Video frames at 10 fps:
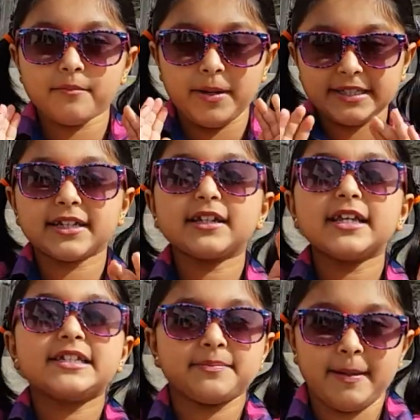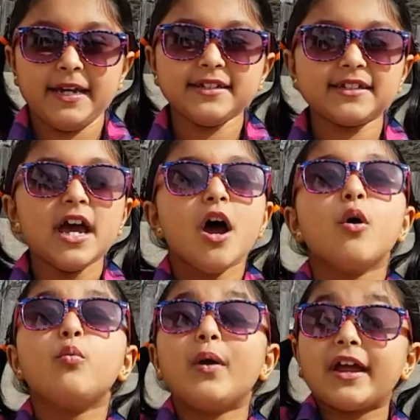basically space
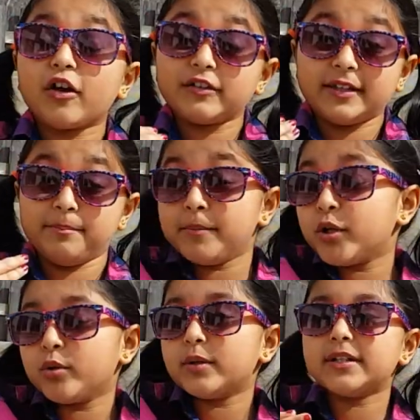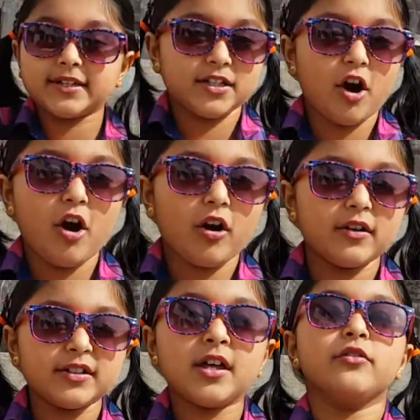where the moon, the
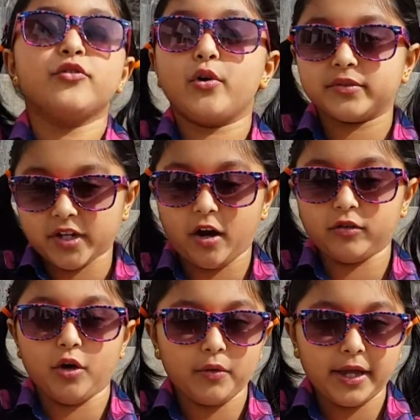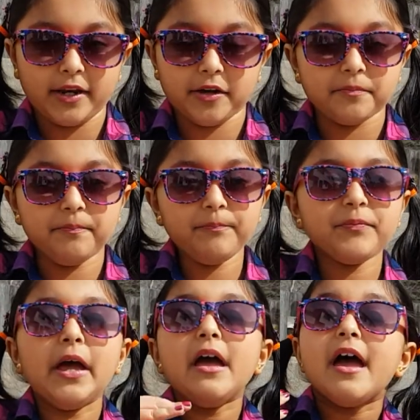stars, those are located.
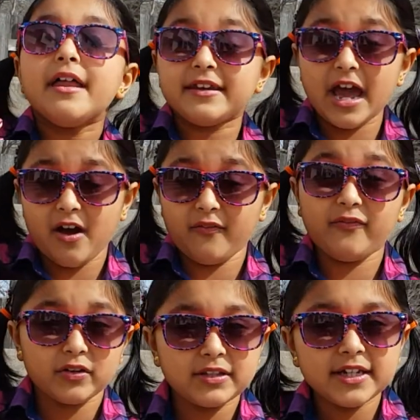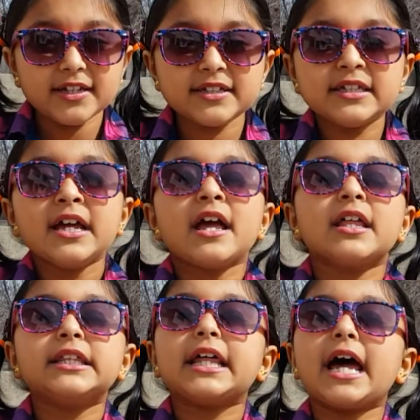Now, for this,
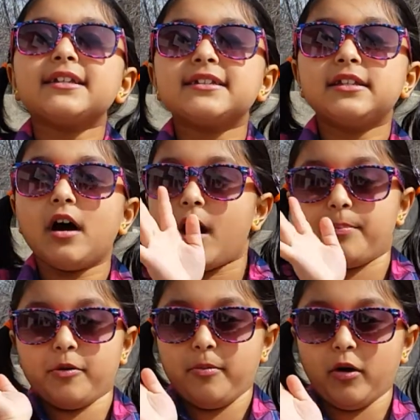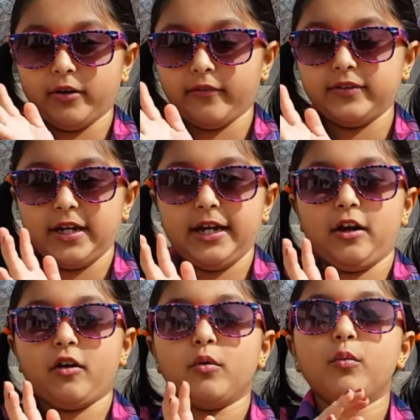that's the upper part of the
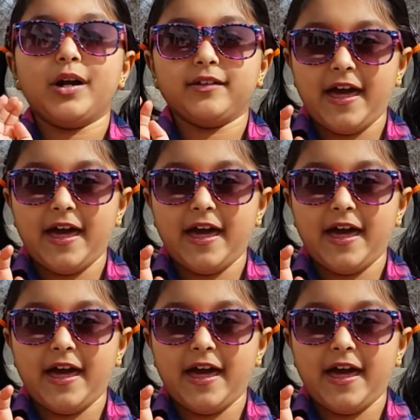air where